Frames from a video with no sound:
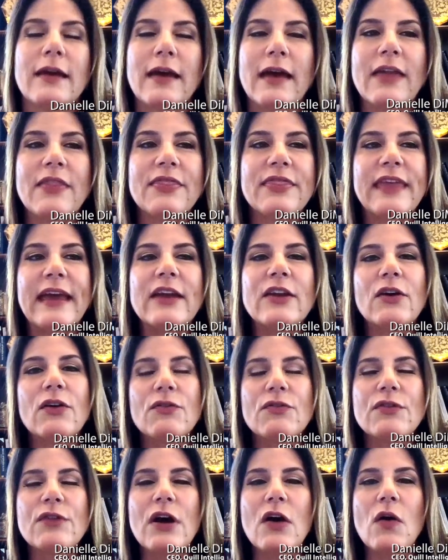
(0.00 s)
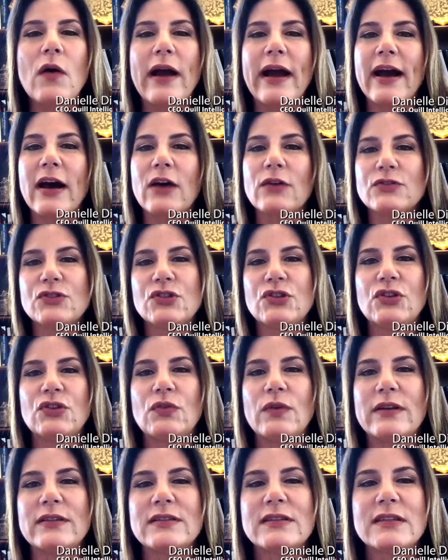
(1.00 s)
and they don't know how
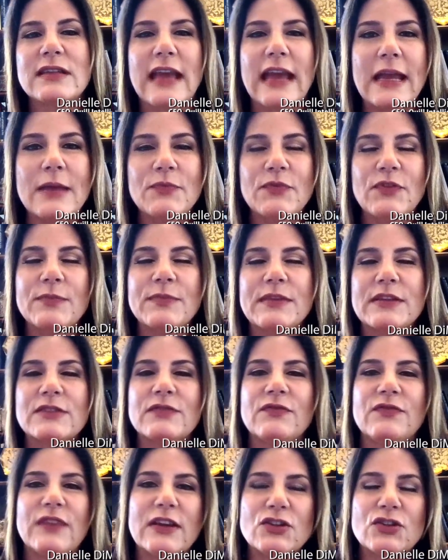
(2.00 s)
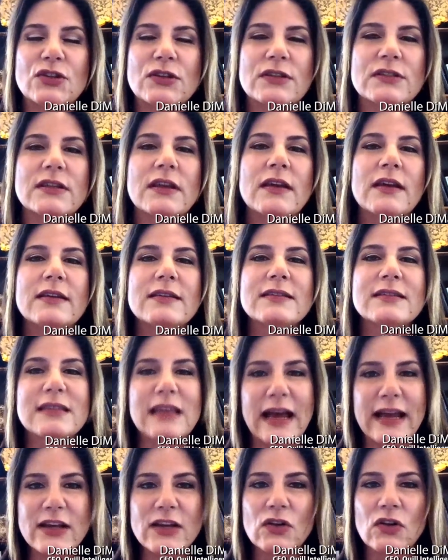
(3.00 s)
to escape from this vicious
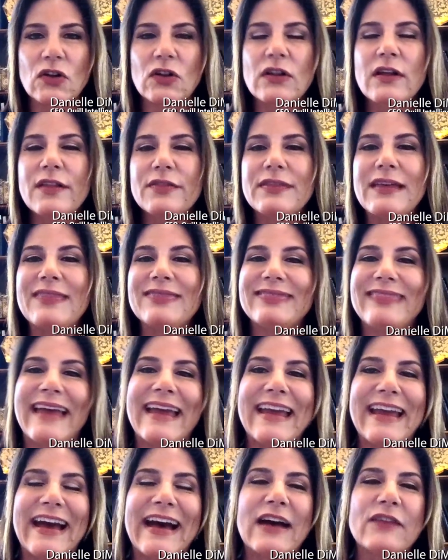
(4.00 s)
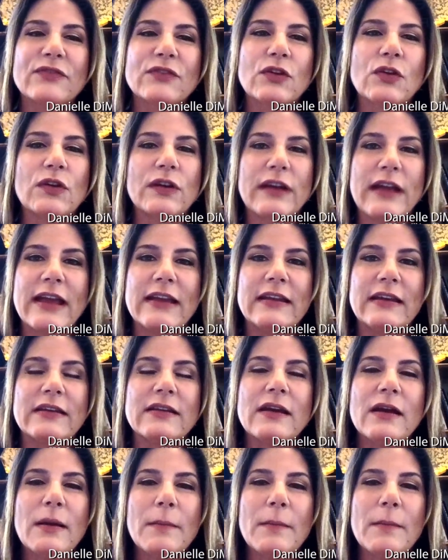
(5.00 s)
cycle that they have created